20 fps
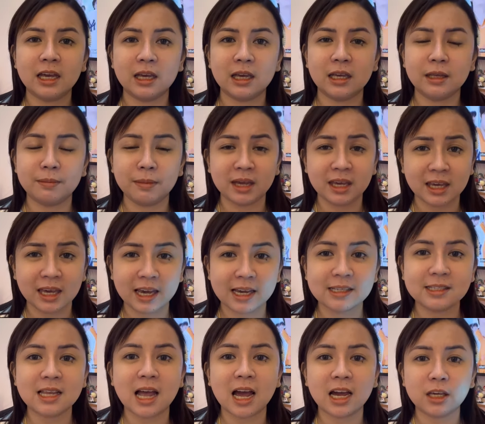in my
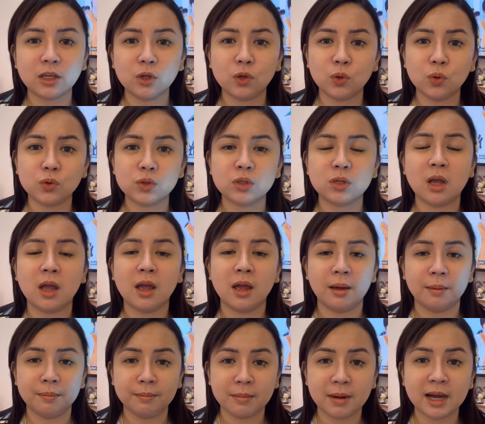case, I use
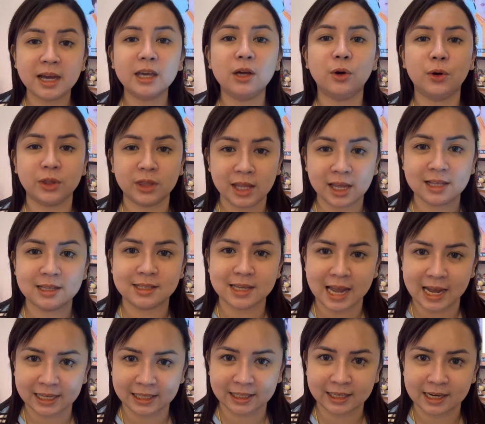my hotel's
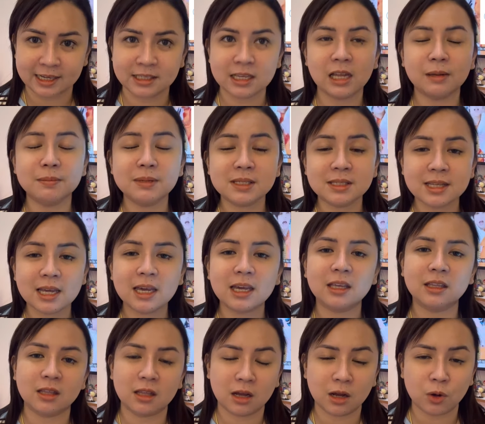address. I'll be
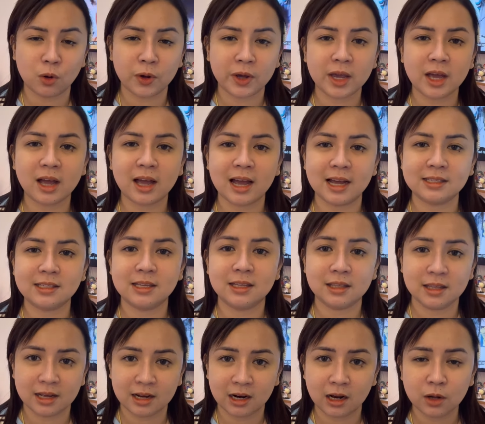staying in Nagoya
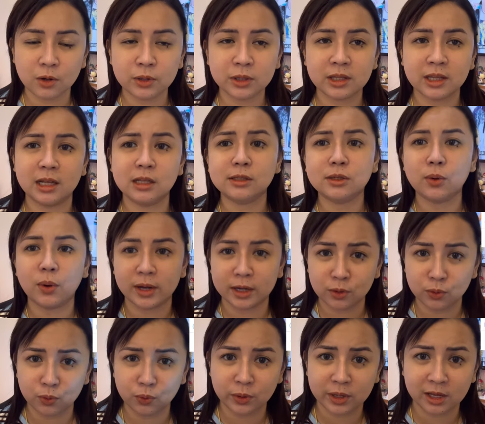Casadera Hotel, so I
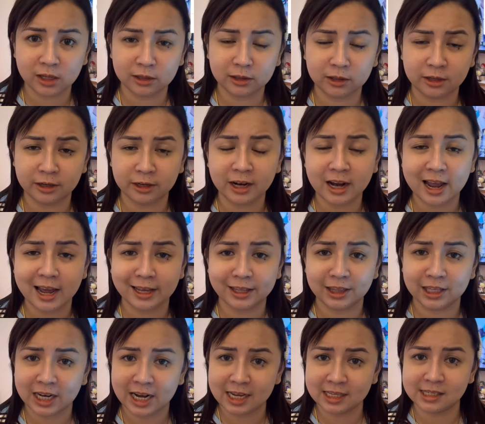googled their
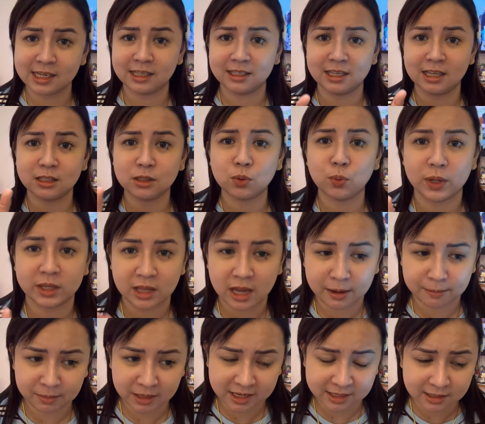address and that's what
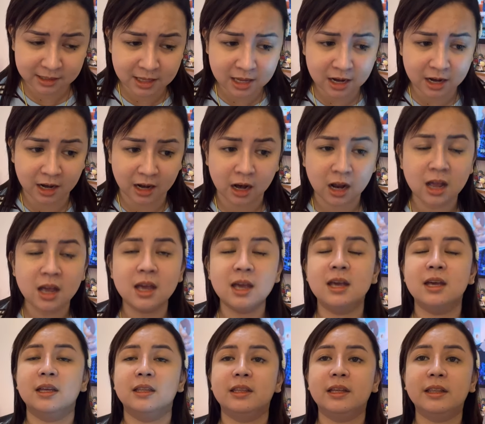I placed there.
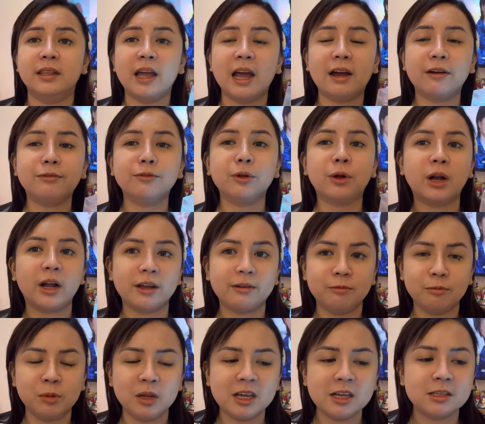Then after I
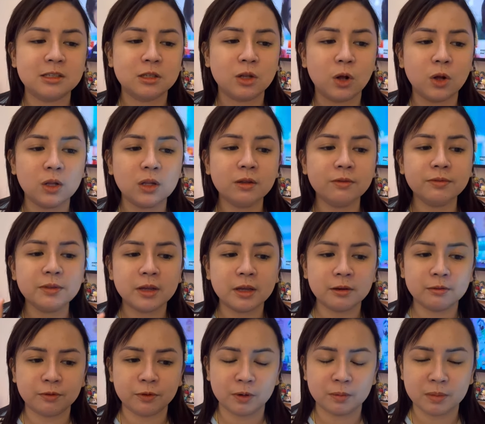have placed all of the
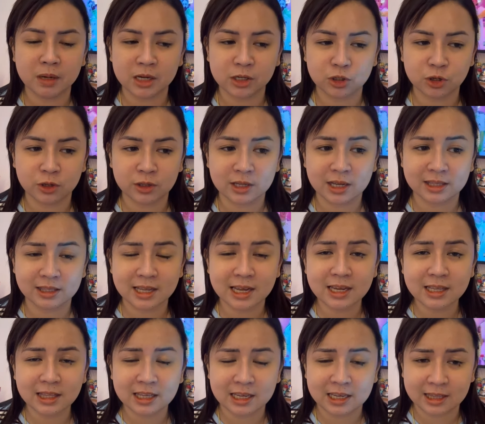information that they
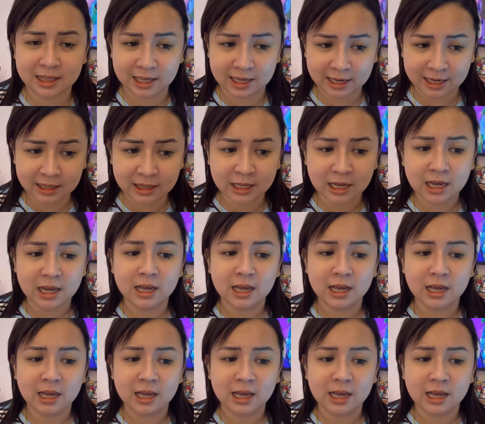needed,